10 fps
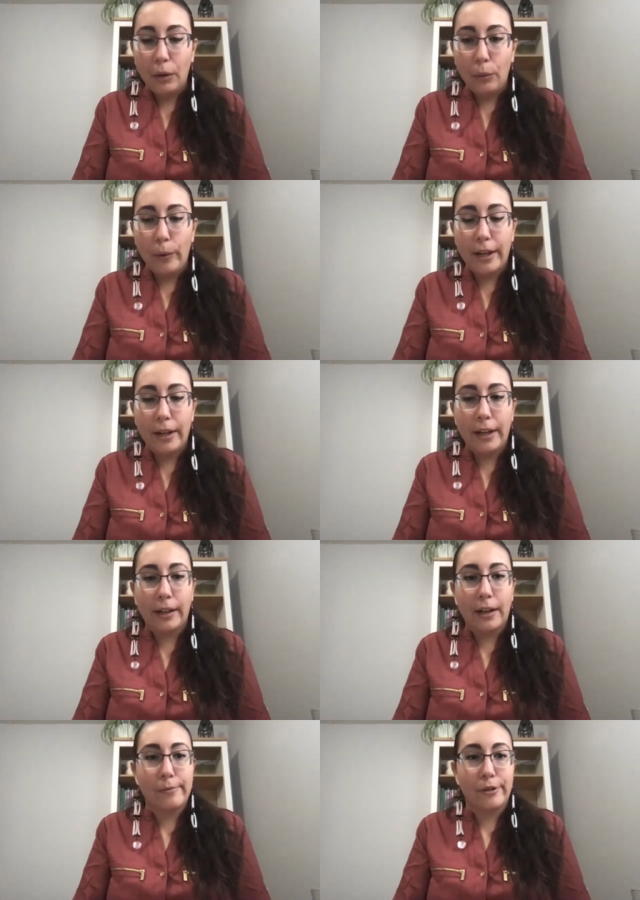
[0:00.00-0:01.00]
when it
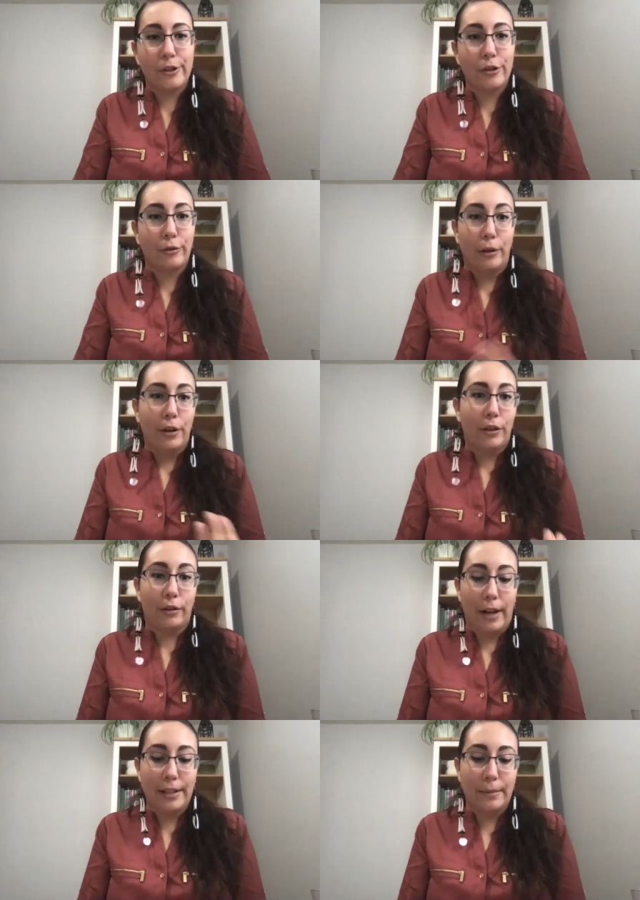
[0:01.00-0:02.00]
comes to the
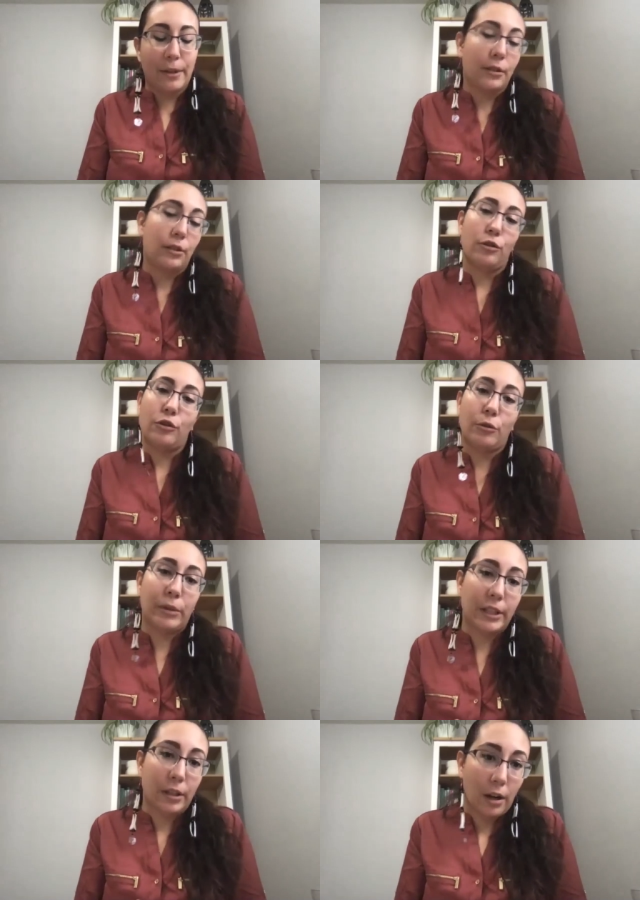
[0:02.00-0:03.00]
recipes,
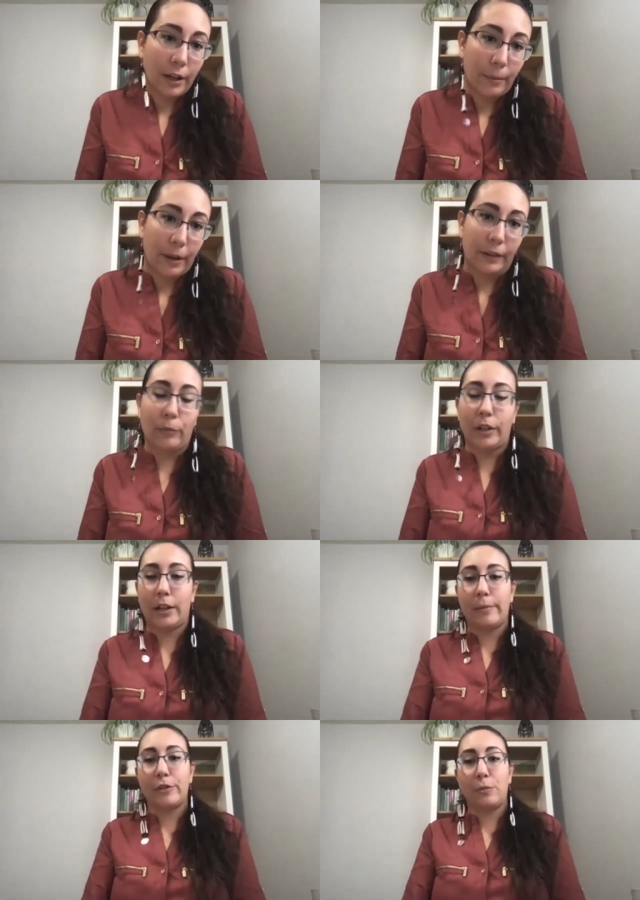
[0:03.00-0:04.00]
nobody's talking about them. When it
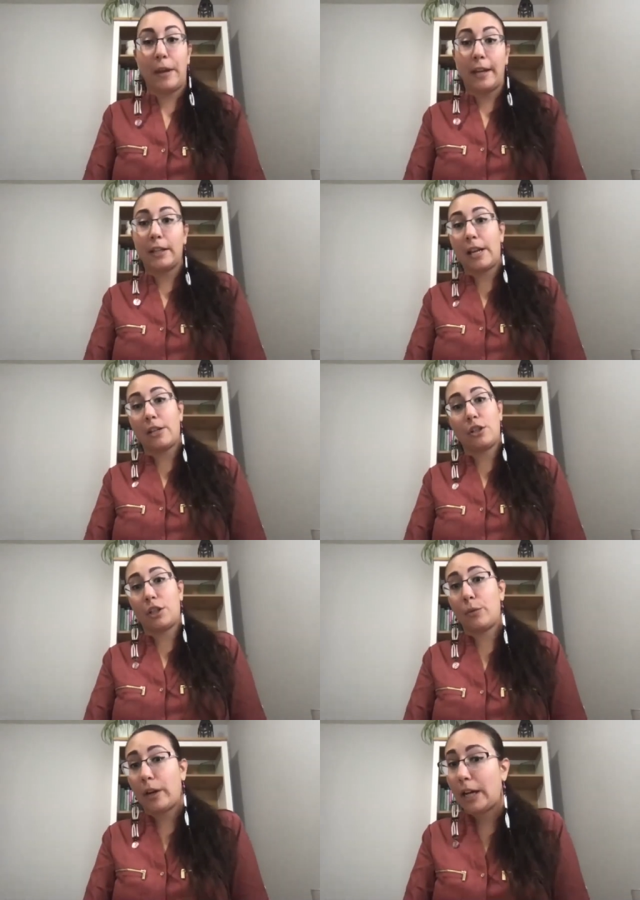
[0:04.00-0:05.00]
comes to paying attention
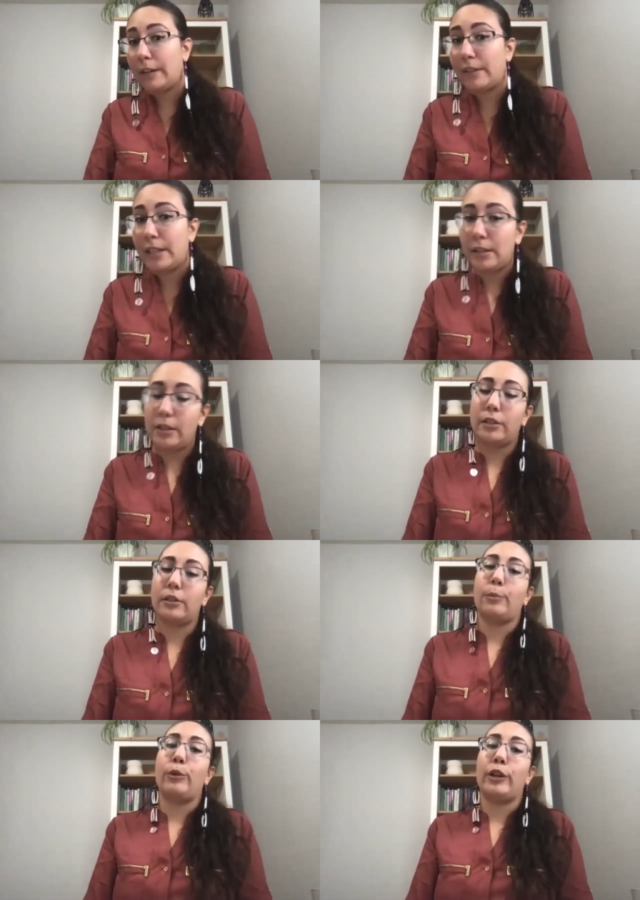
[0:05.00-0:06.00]
to what kind of seasonings
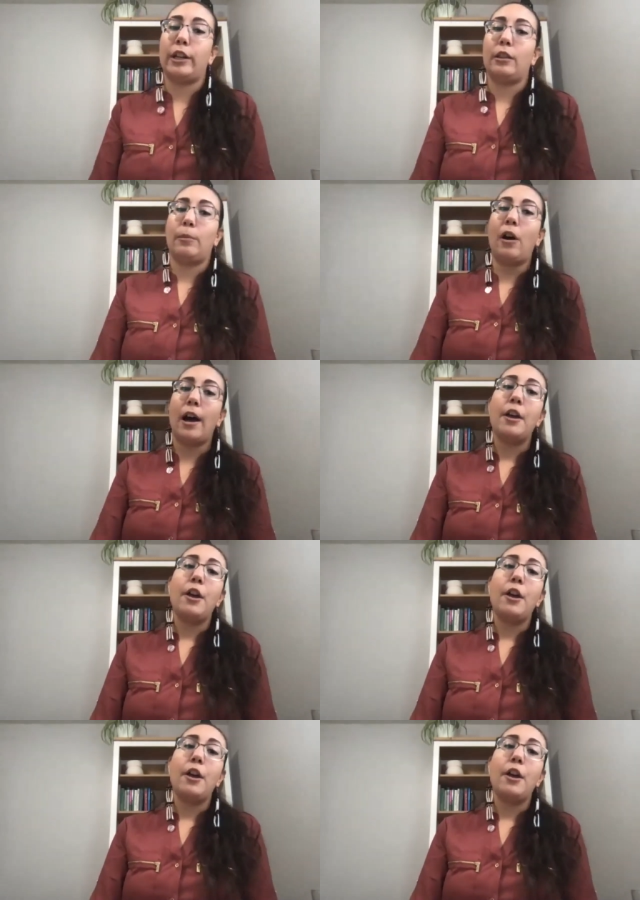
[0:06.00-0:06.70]
they're putting in the pot,